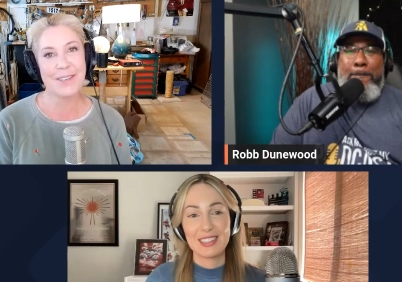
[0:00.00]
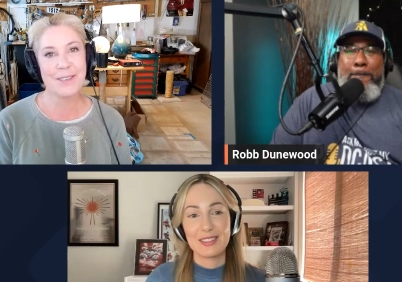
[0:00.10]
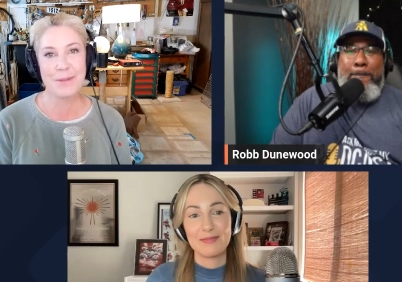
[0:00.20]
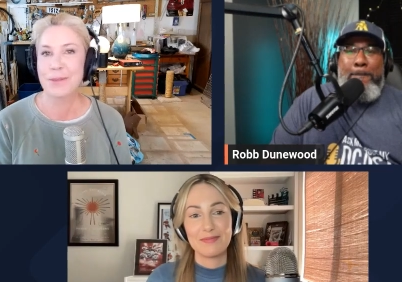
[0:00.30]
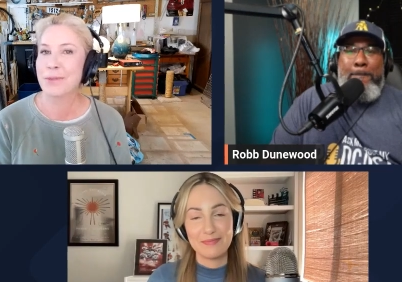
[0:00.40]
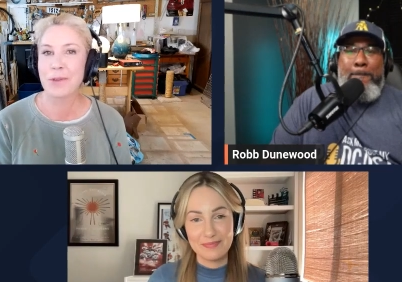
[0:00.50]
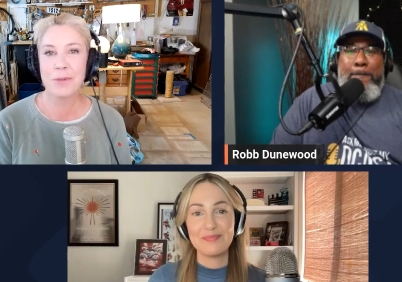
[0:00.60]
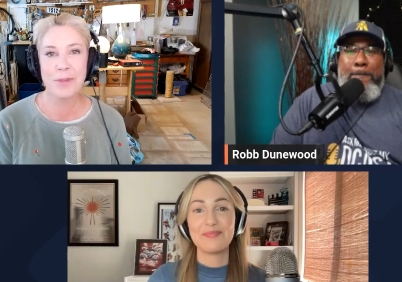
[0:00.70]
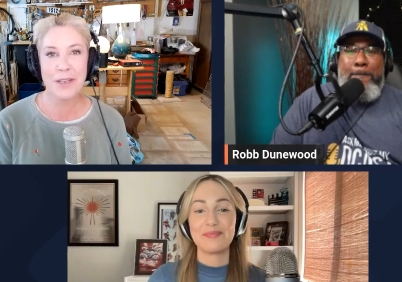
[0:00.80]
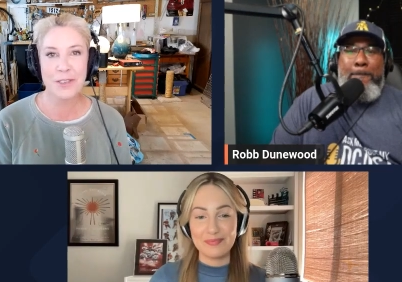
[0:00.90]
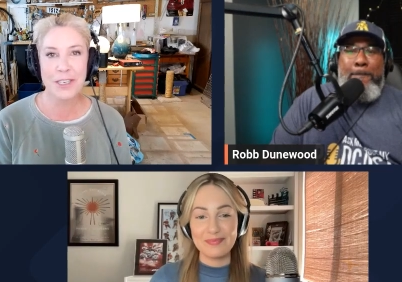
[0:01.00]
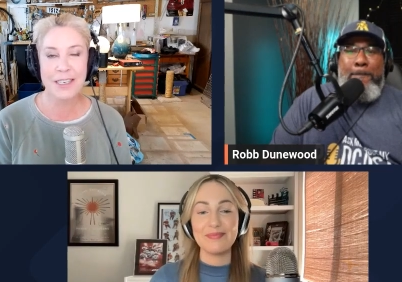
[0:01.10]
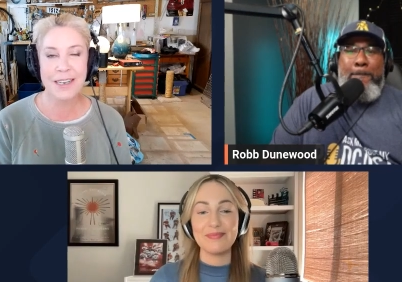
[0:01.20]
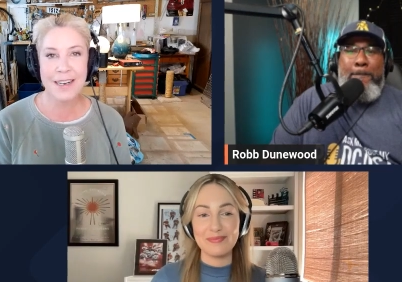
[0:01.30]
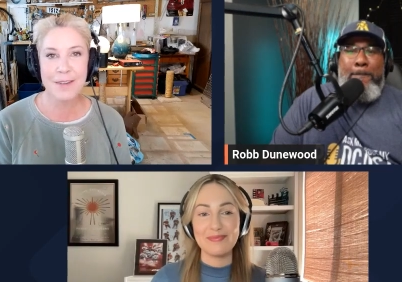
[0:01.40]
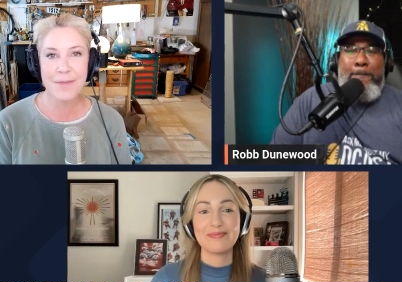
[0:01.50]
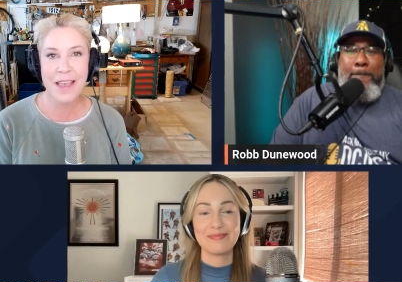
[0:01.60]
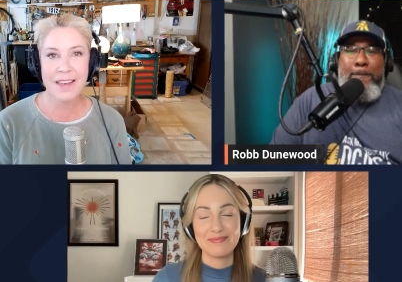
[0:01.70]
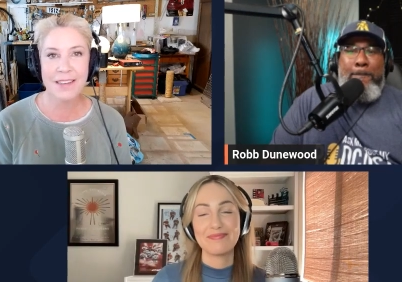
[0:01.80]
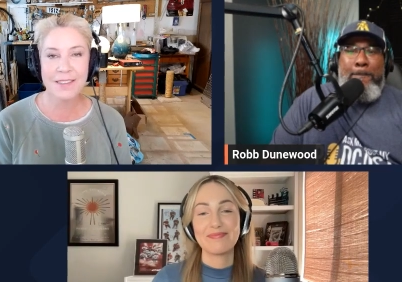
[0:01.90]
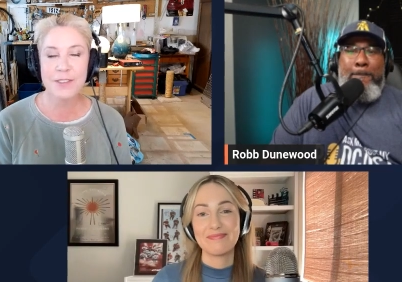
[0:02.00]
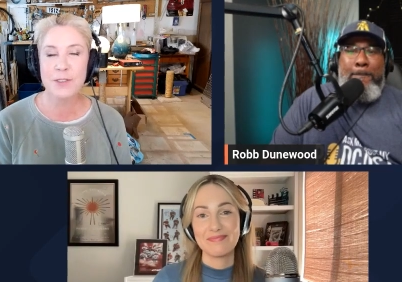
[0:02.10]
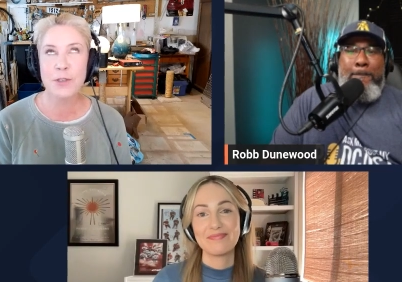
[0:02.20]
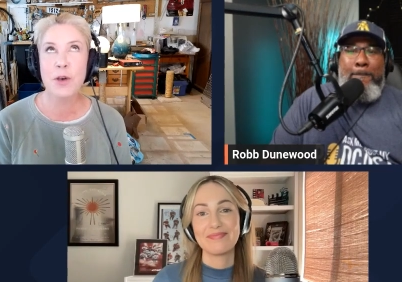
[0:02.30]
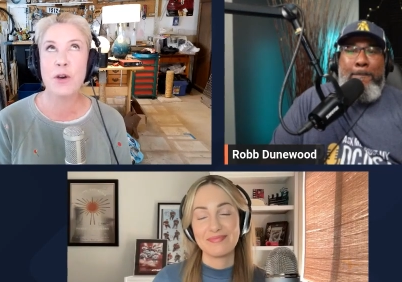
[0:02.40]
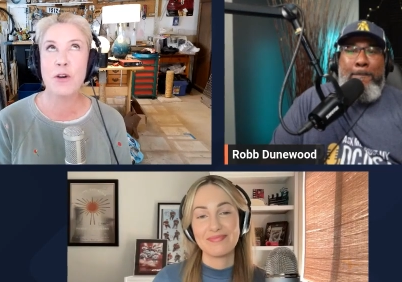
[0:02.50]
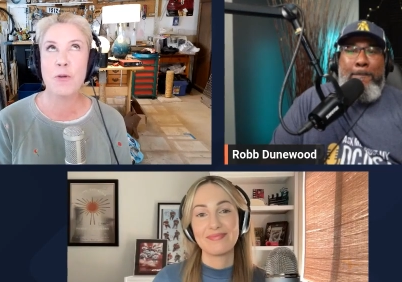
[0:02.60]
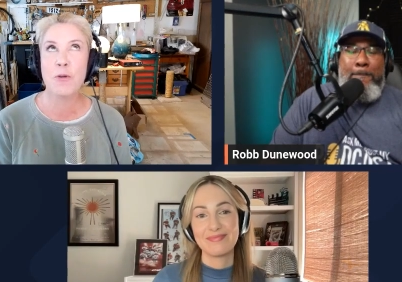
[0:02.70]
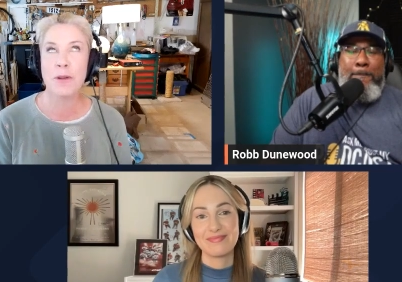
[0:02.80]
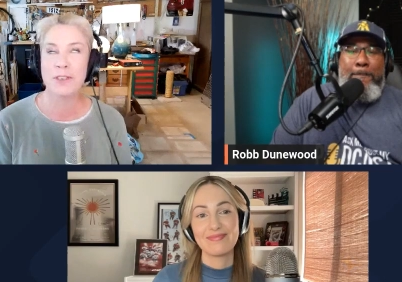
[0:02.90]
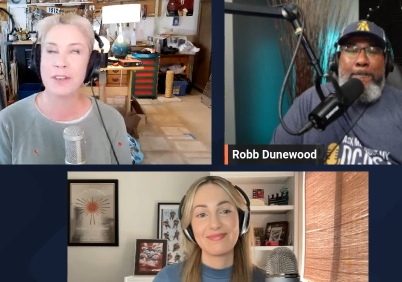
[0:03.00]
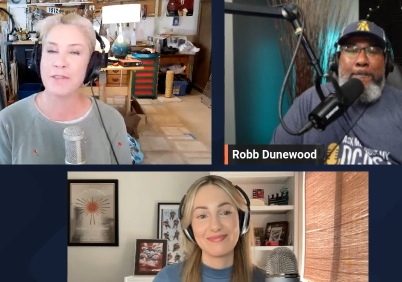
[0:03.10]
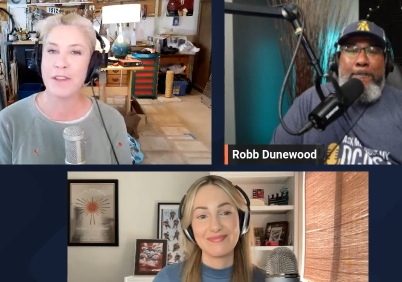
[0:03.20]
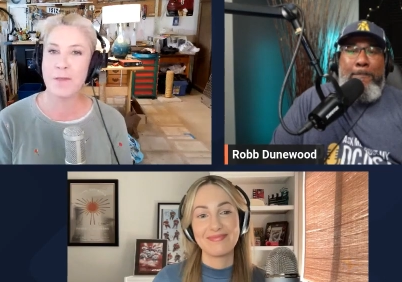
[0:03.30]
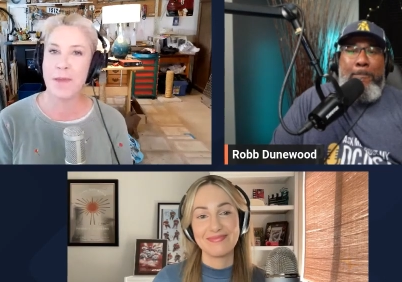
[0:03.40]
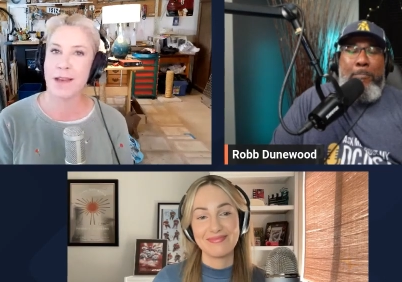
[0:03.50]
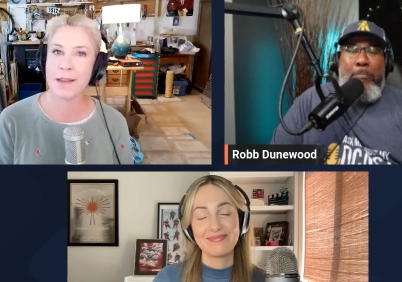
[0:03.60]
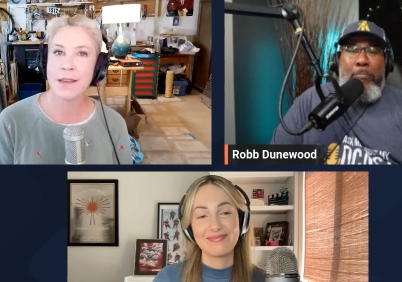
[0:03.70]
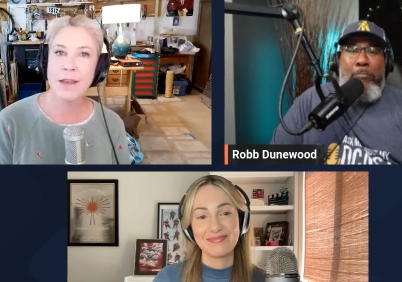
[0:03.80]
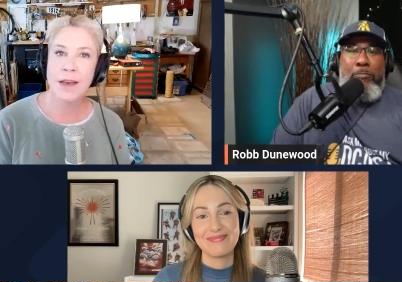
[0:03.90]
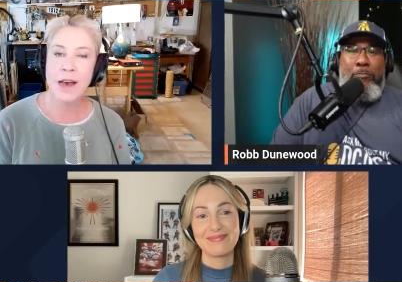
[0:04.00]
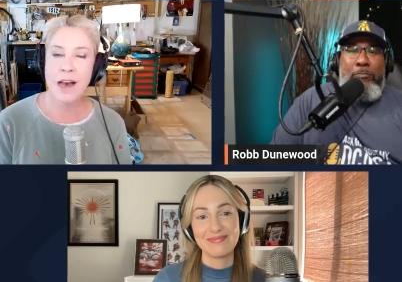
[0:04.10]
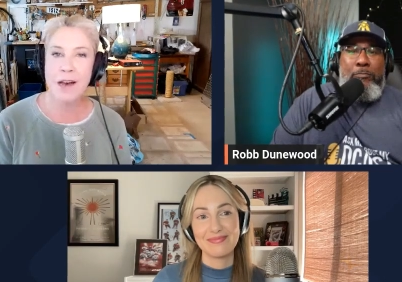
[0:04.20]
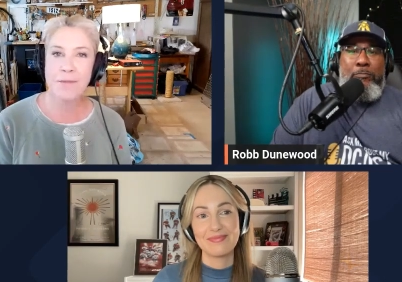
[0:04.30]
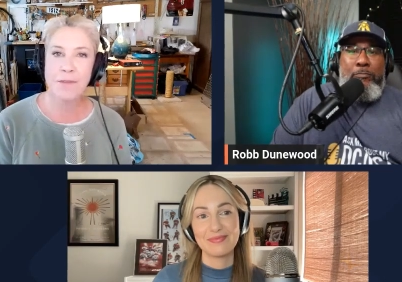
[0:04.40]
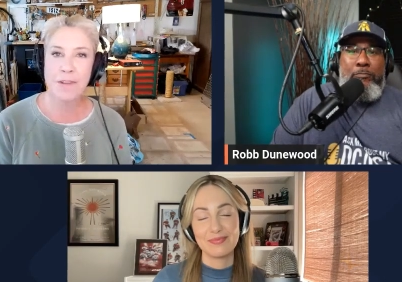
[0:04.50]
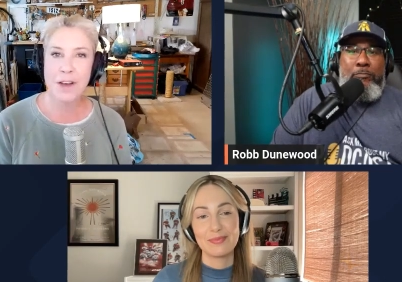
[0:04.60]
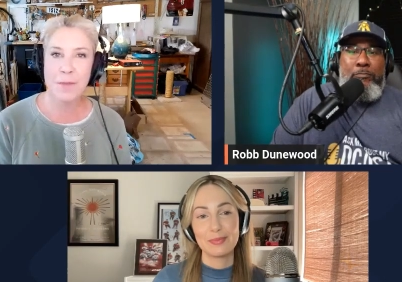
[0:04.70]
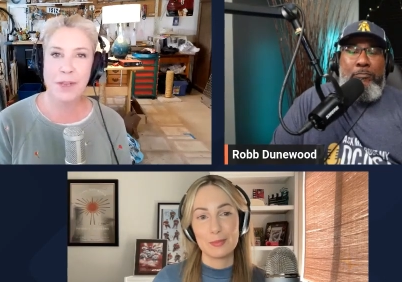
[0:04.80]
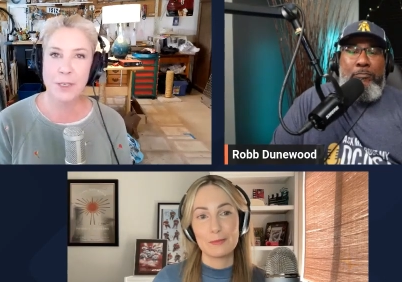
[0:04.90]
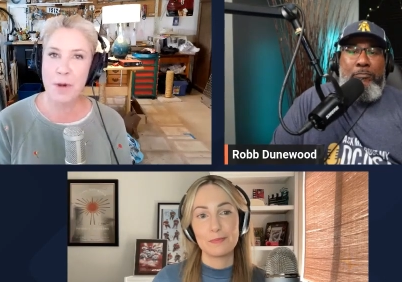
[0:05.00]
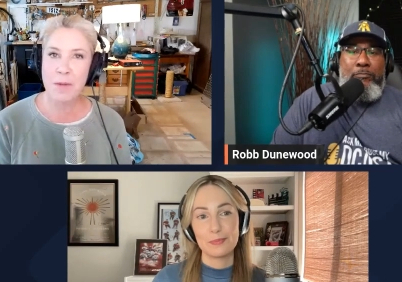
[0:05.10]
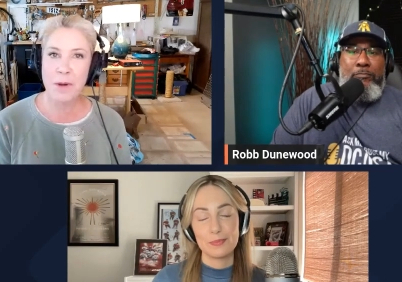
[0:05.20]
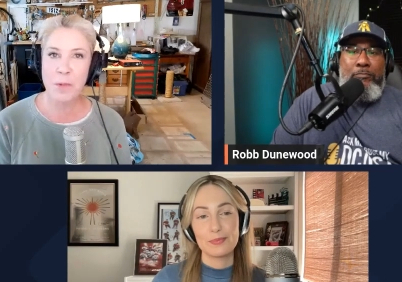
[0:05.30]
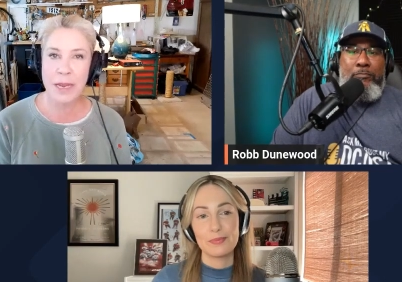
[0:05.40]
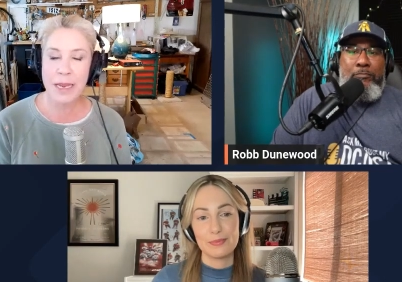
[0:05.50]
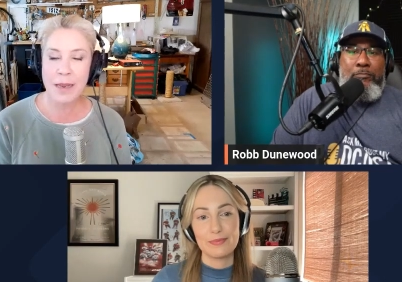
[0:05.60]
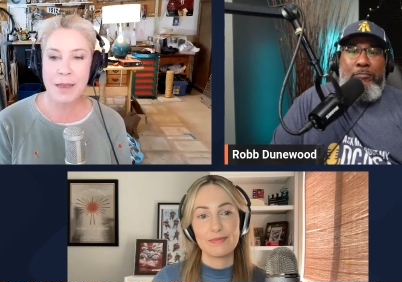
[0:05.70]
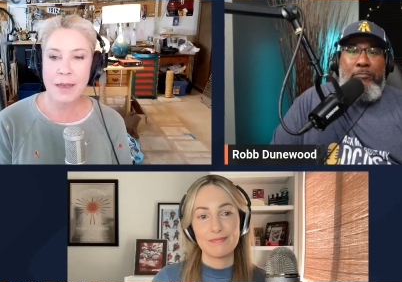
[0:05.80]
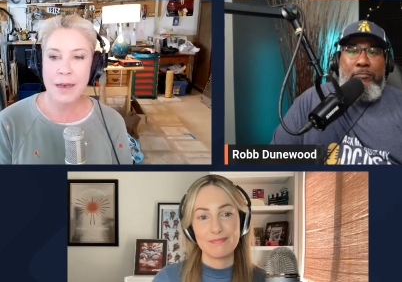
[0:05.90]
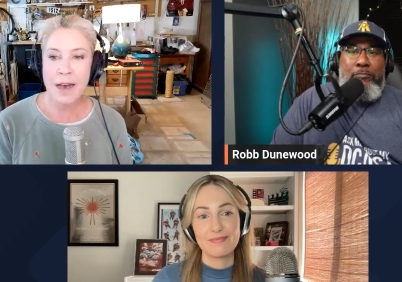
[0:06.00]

Speaker 1: This was a real pleasure um, and so much good feedback um, from Experiment Week.